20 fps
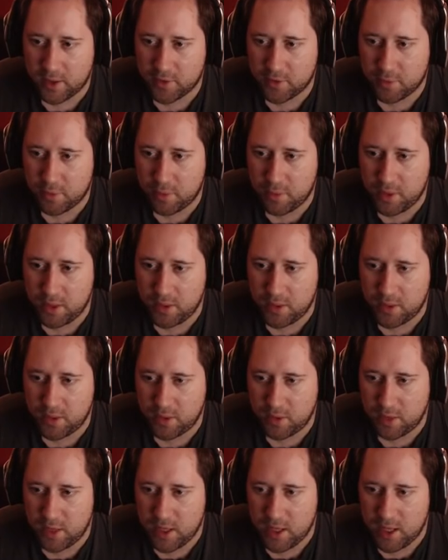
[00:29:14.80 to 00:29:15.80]
what we need to
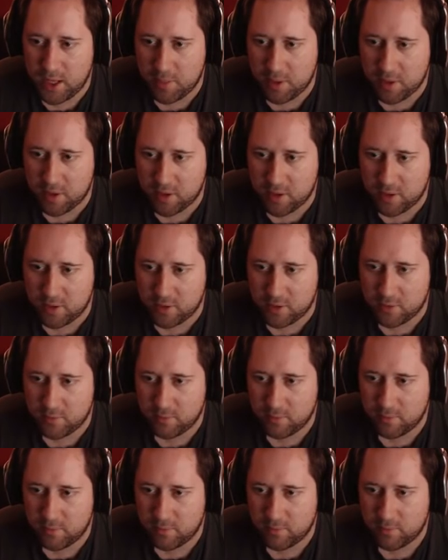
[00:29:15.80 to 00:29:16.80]
do here, because
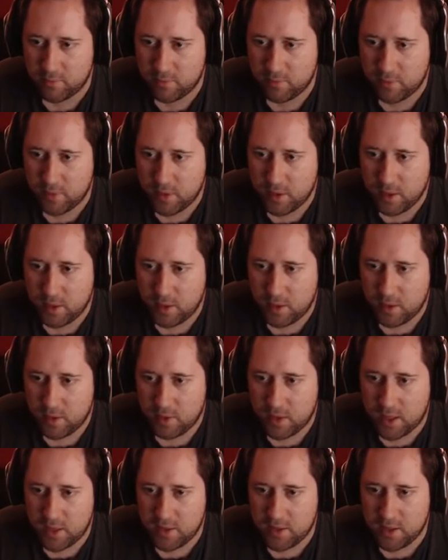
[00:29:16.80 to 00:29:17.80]

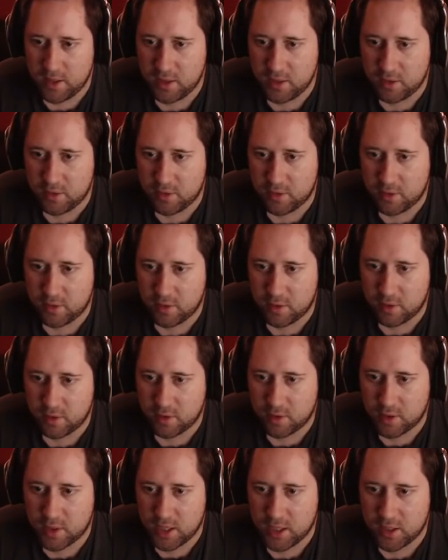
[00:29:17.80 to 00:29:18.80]
they didn't
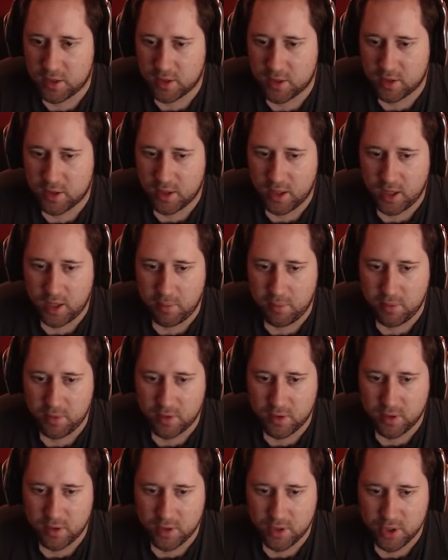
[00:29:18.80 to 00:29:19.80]
take the time
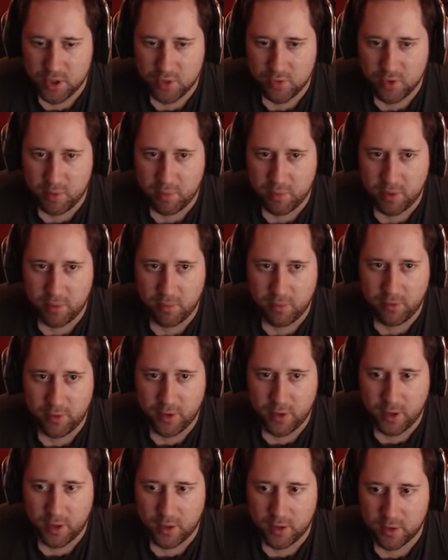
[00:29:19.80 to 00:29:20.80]
to strip them
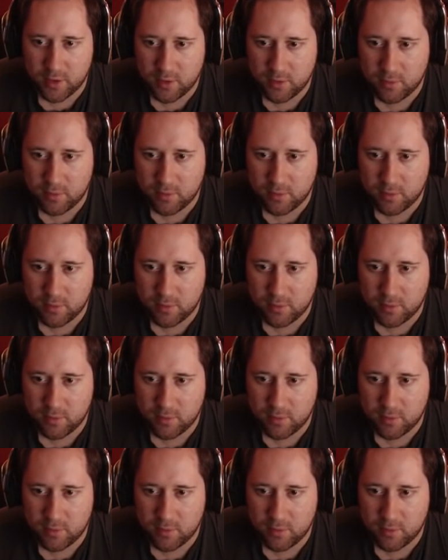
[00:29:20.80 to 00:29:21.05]
first.